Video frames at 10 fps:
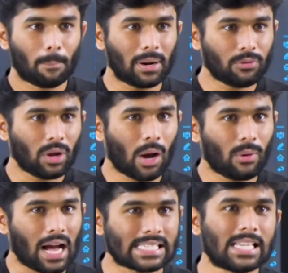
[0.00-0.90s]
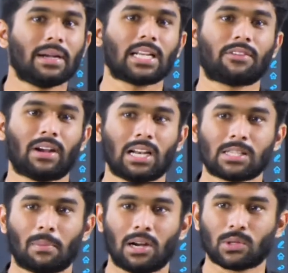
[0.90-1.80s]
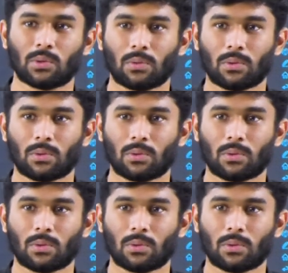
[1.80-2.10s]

But we have asymmetric federalism also.